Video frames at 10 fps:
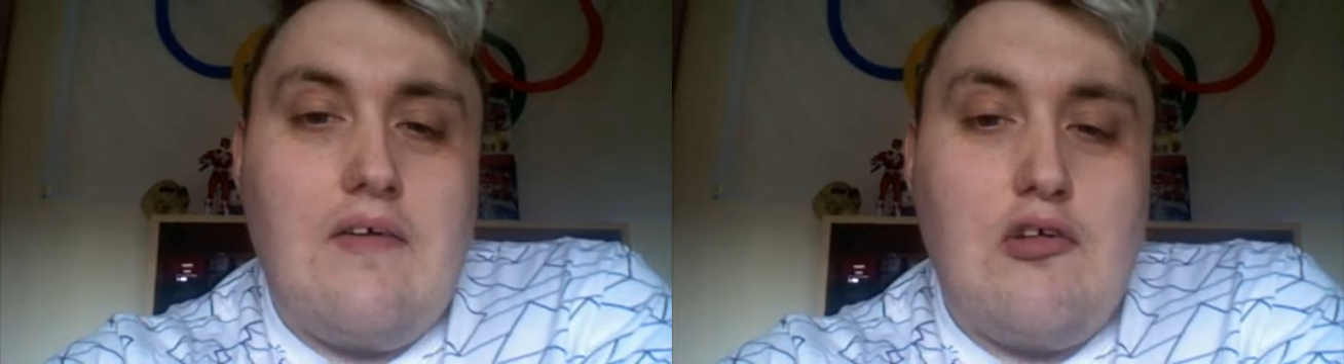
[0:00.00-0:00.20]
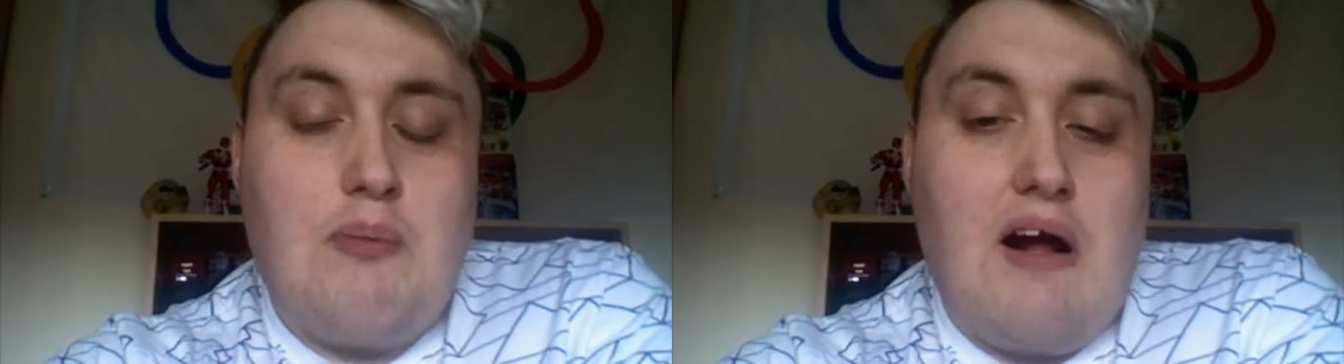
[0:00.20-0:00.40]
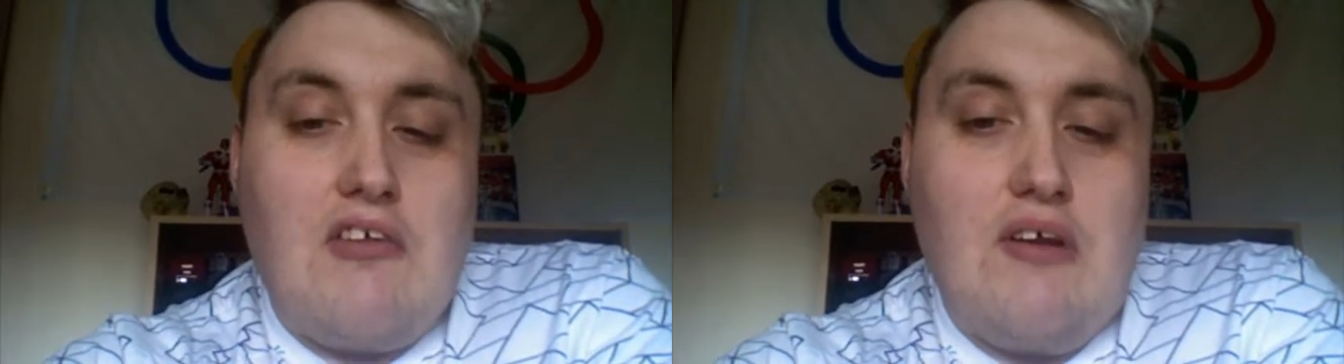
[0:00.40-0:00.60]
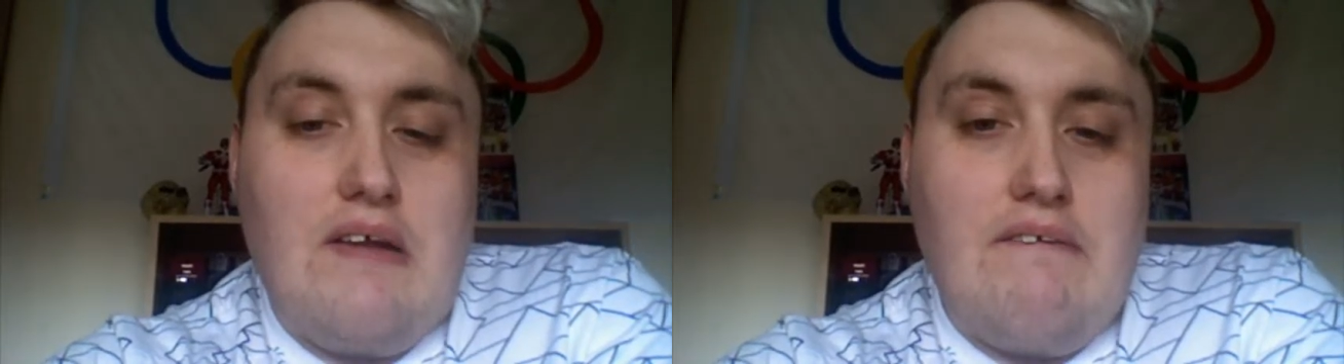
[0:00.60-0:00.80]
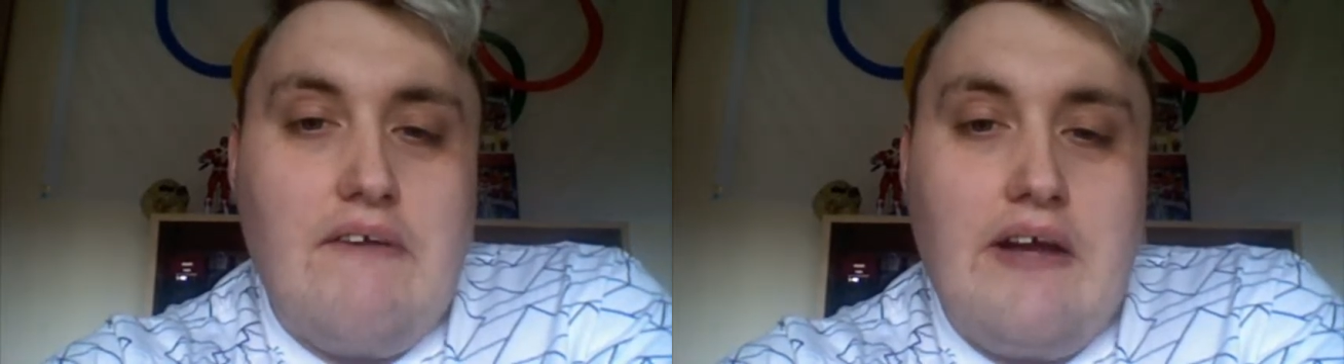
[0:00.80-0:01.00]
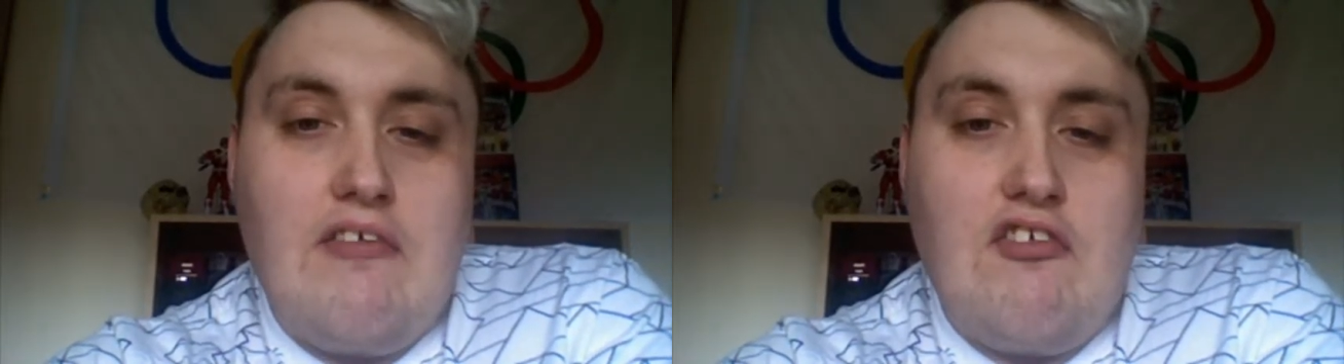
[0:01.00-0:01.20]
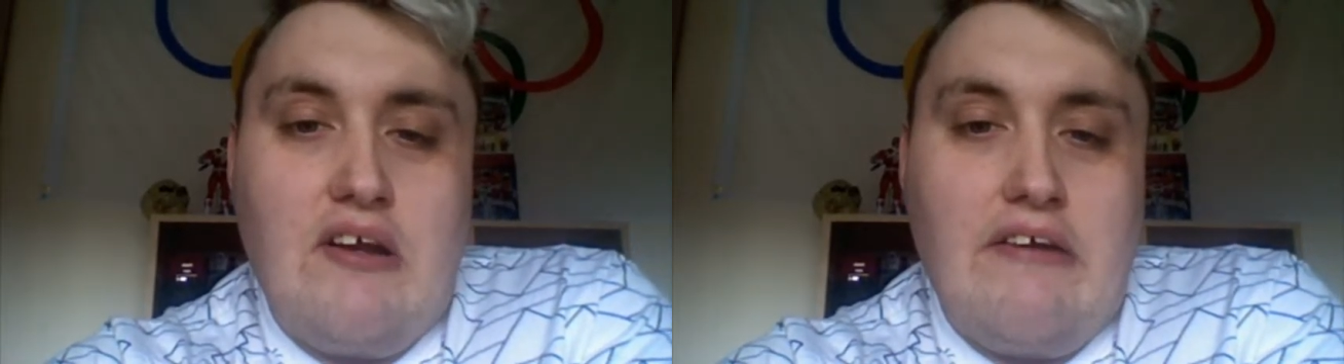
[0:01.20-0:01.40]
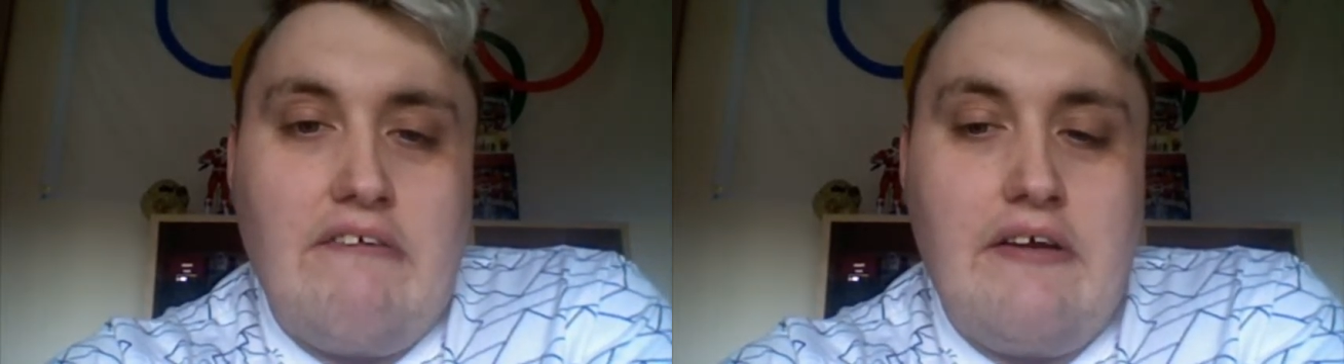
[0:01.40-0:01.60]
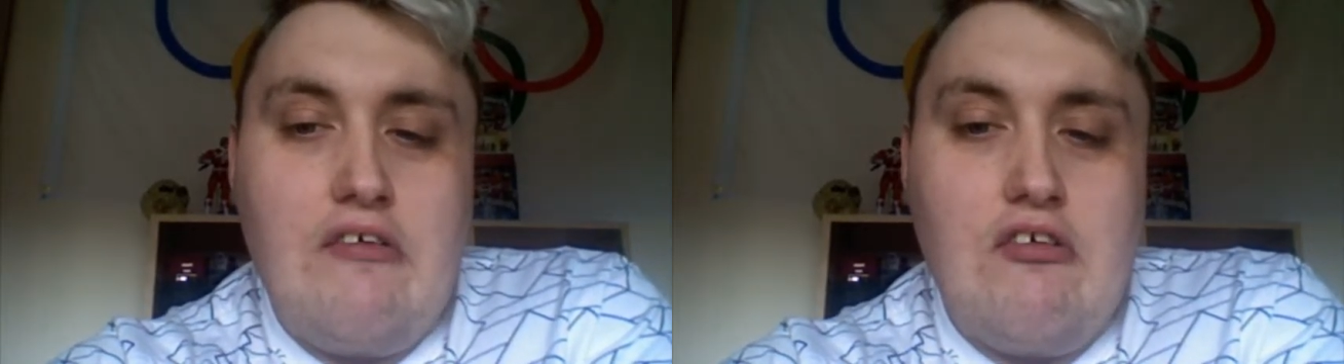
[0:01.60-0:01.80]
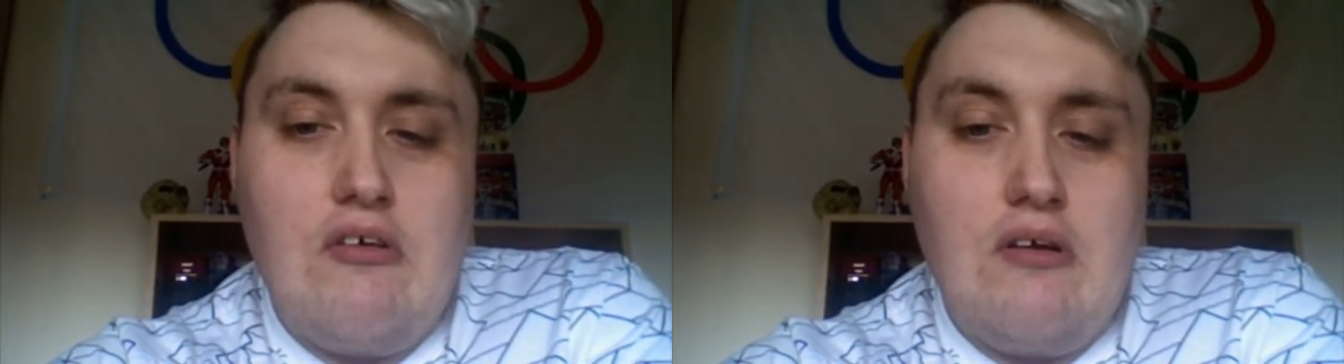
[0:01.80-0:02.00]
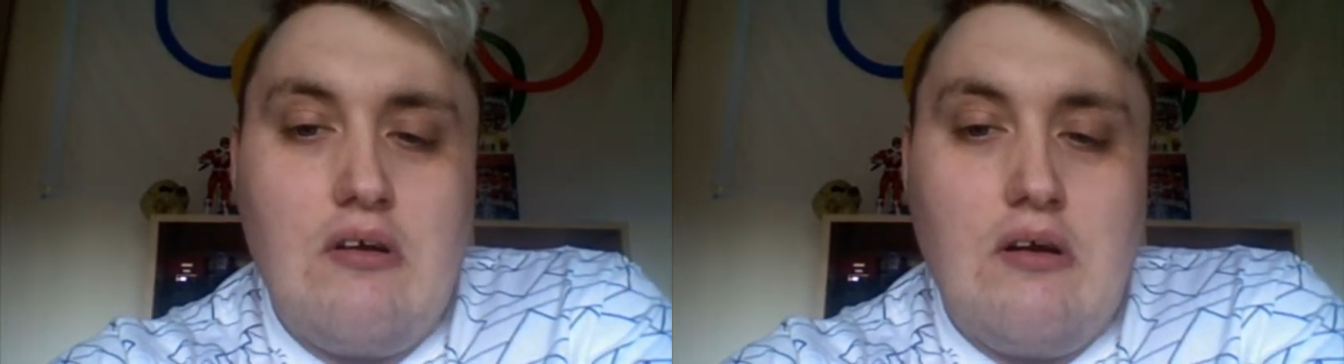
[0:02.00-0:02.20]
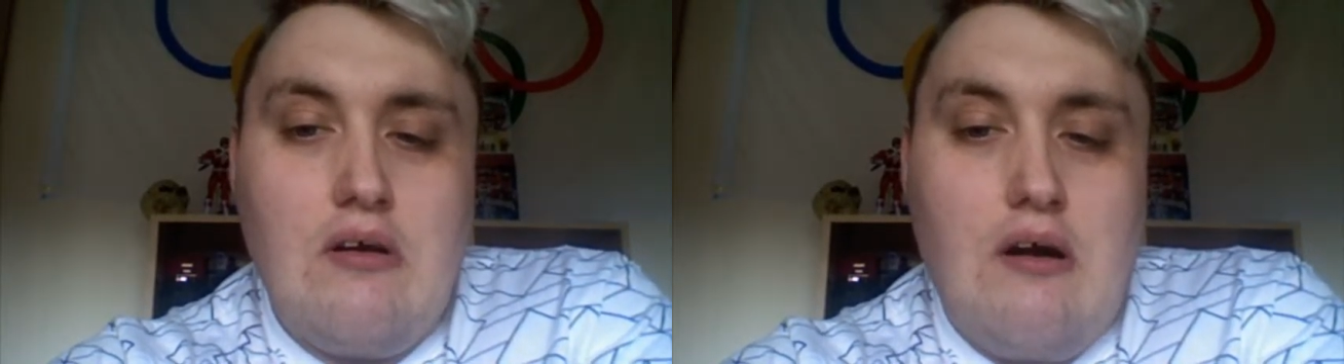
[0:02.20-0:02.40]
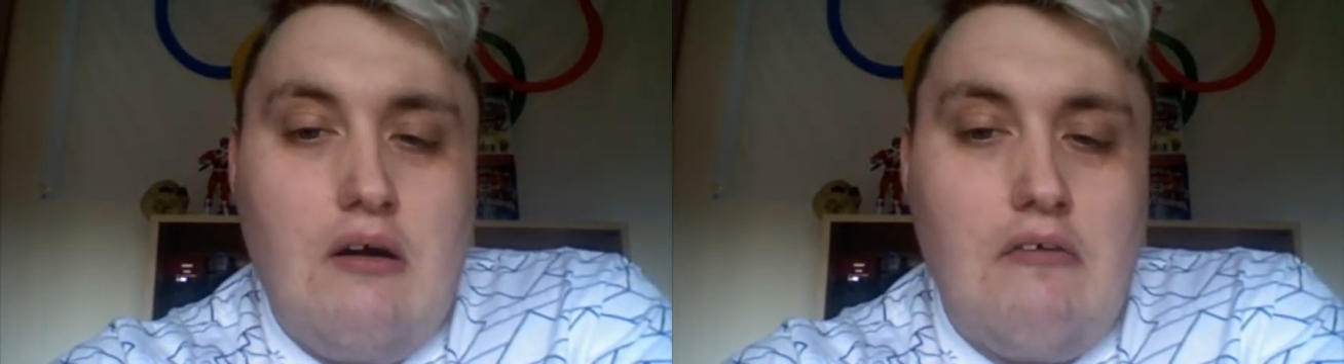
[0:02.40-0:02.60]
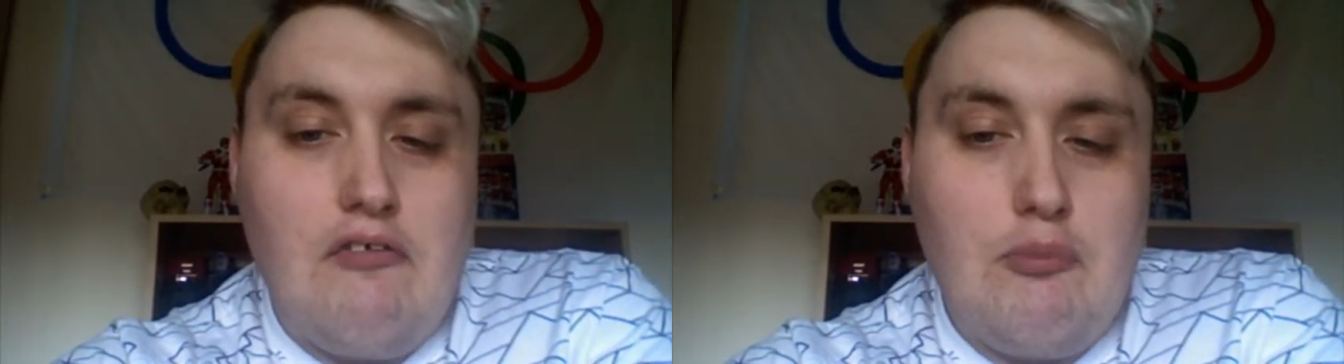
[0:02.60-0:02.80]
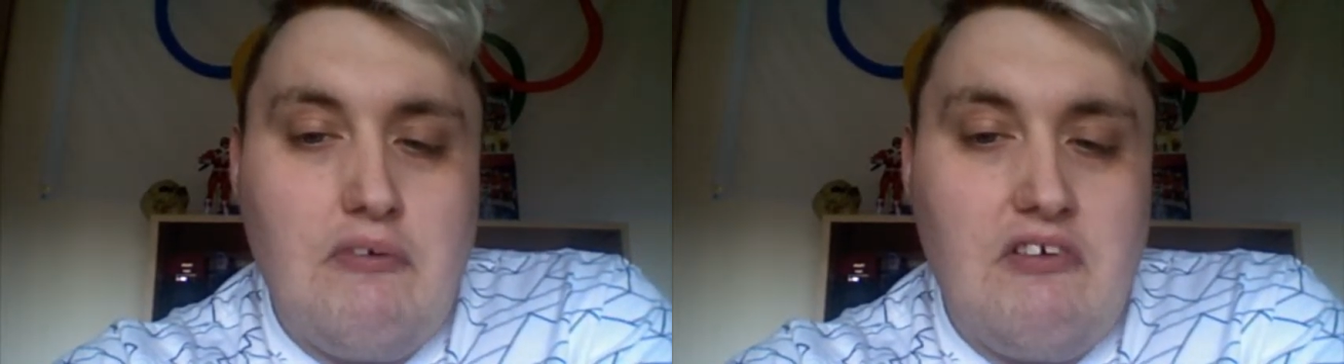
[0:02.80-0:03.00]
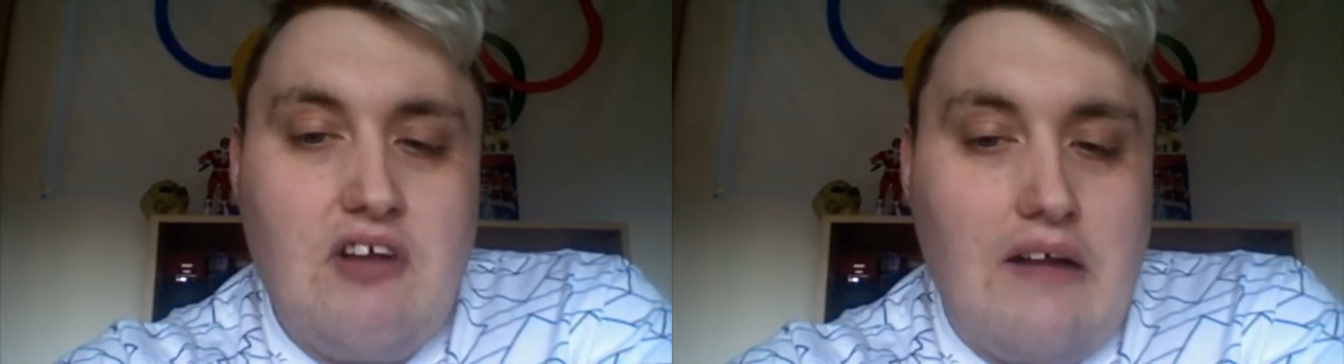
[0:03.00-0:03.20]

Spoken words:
goes back to the main series of Spirit